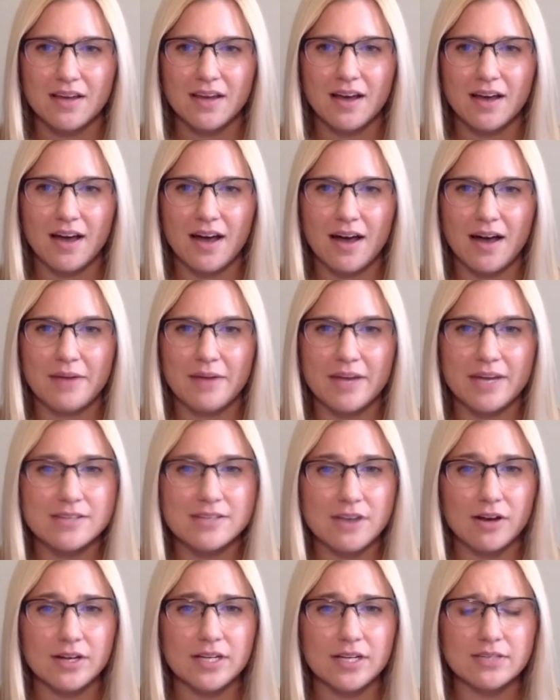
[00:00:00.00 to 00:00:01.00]
Um, and it's
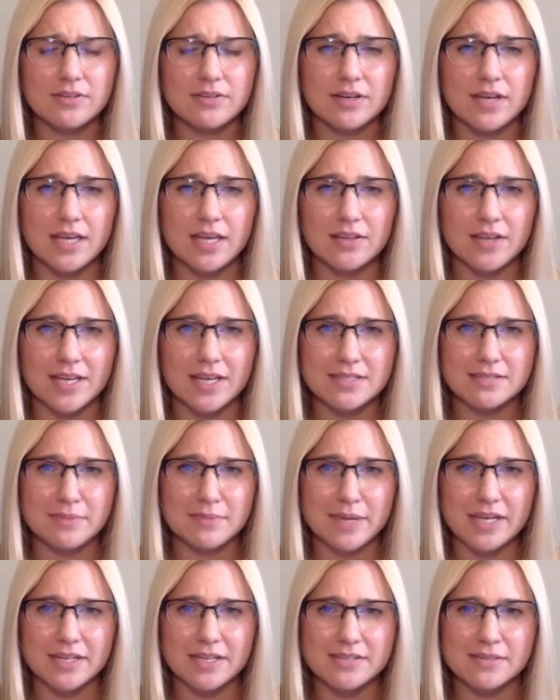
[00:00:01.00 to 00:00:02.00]
already looking like
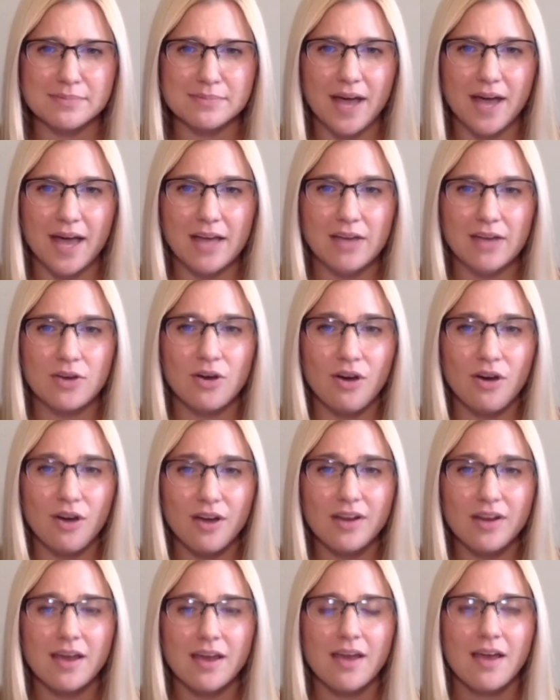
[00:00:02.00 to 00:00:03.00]
demand and supply
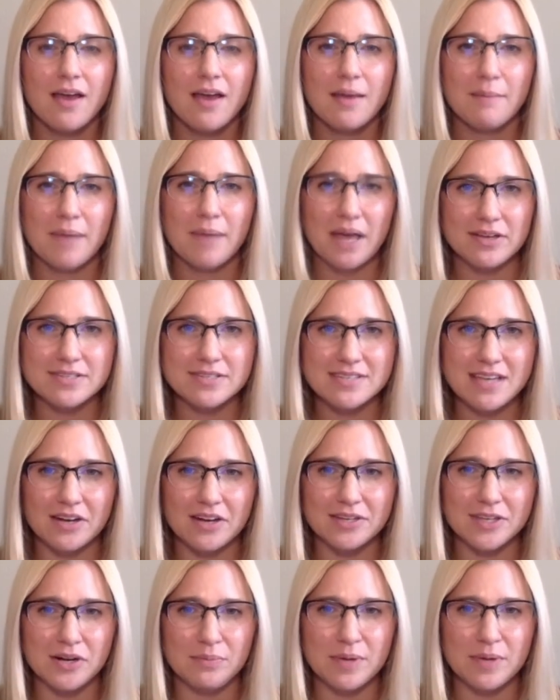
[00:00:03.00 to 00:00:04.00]
could balance out a
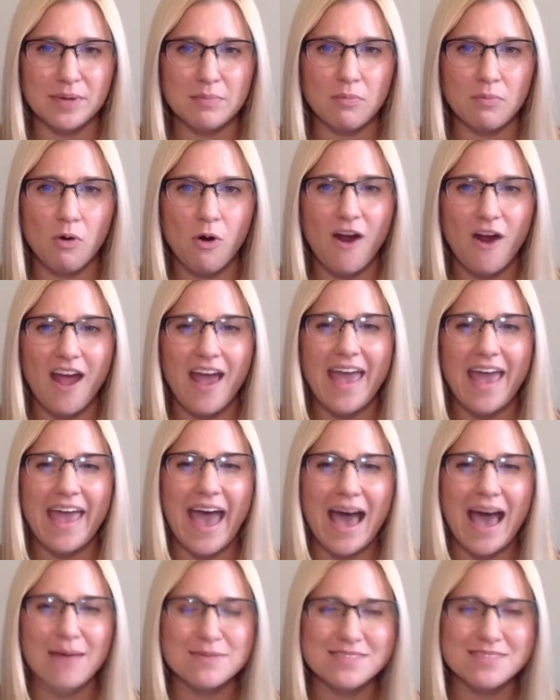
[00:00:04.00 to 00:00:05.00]
little bit more
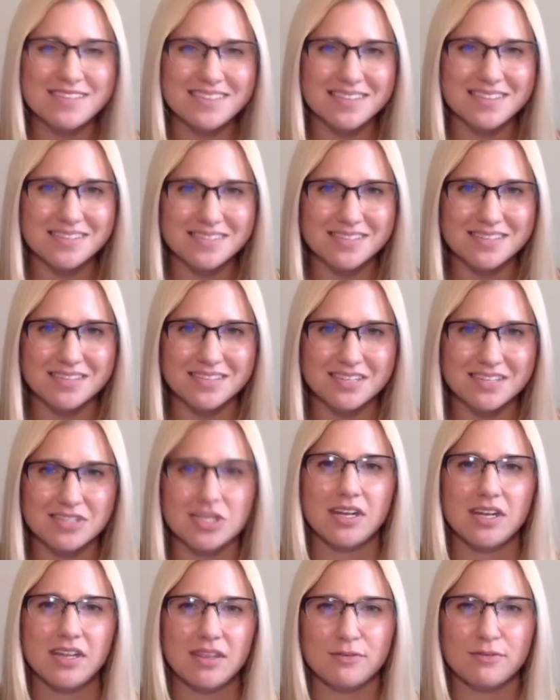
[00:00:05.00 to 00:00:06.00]
absent this decision
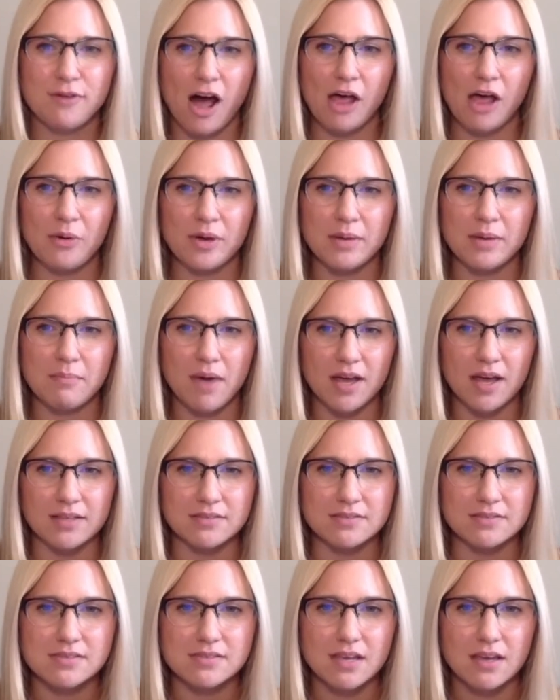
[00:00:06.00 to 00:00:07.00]
in the following
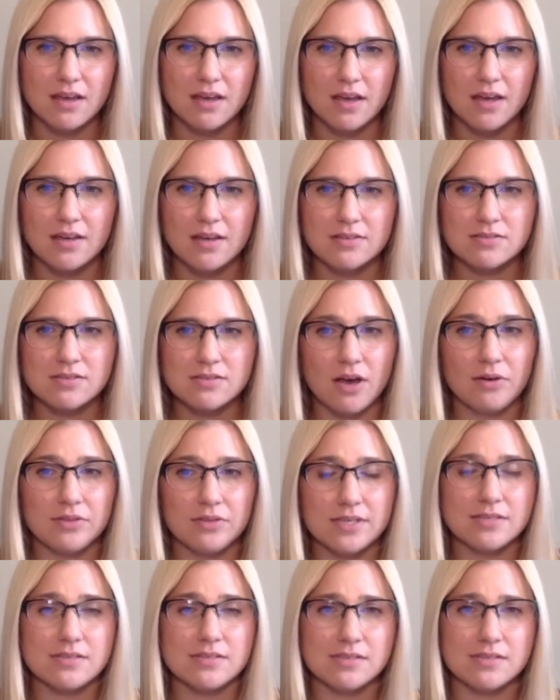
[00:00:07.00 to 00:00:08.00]
months. So
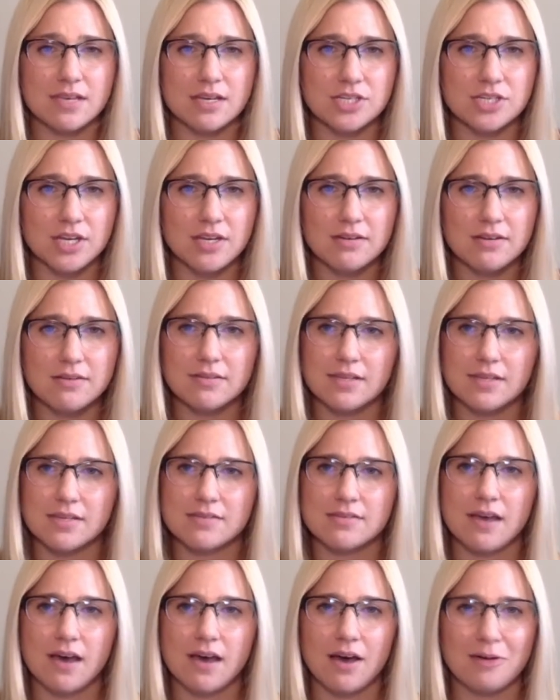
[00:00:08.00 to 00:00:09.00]
this decision, this
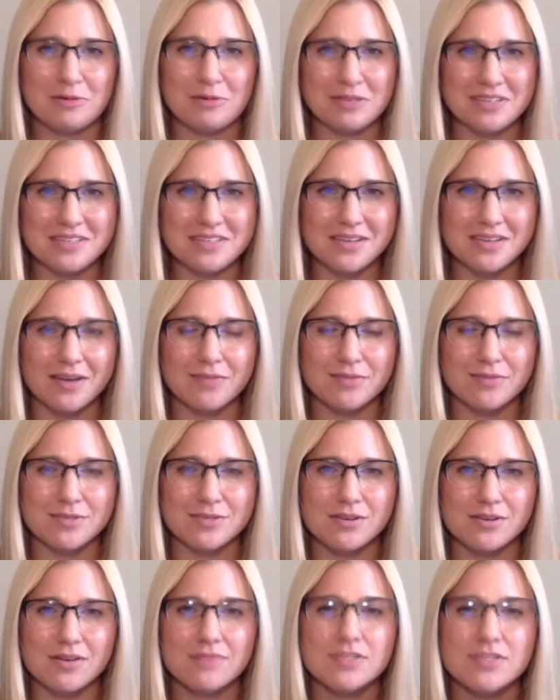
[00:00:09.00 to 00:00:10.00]
uh, releasing of
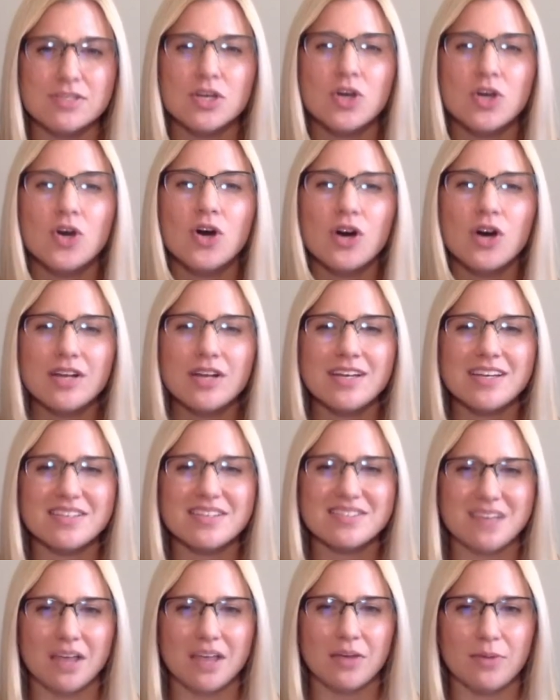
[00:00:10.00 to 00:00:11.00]
reserves could
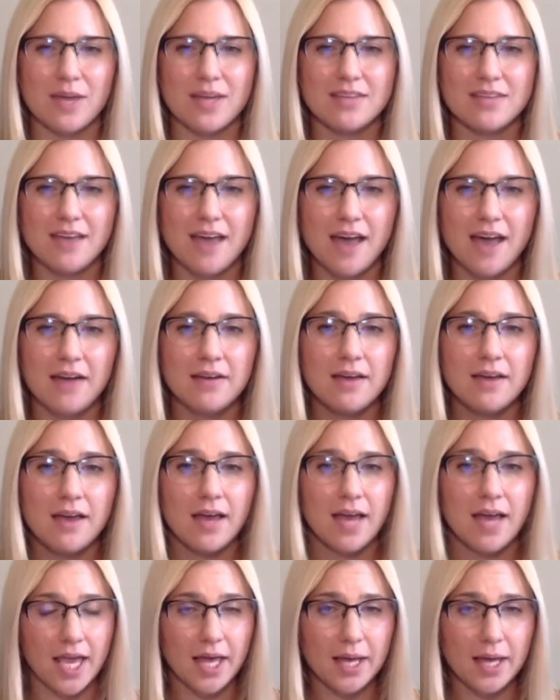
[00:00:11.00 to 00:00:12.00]
accelerate that
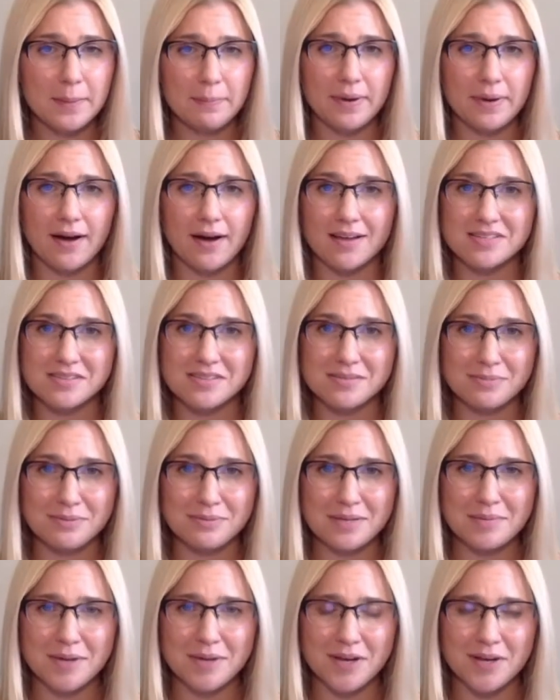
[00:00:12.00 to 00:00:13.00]
and possibly
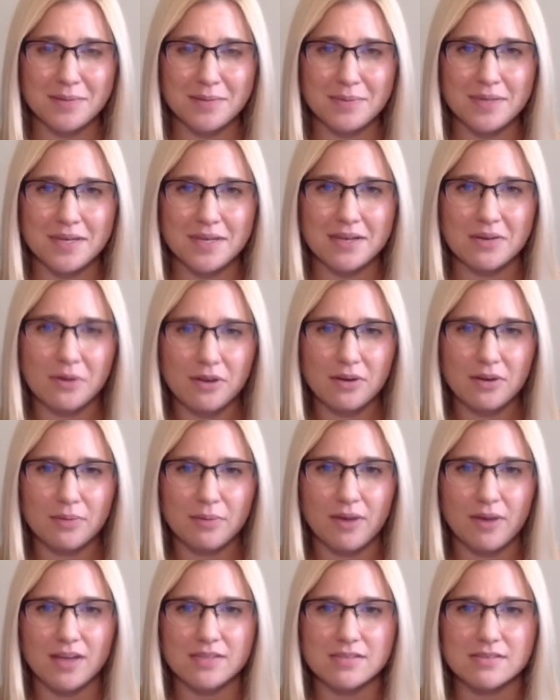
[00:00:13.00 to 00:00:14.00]
mark a peak in oil
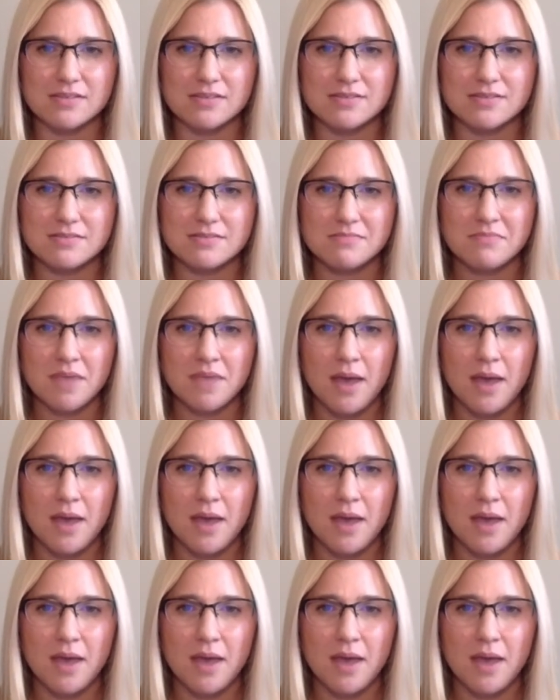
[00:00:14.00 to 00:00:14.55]
prices.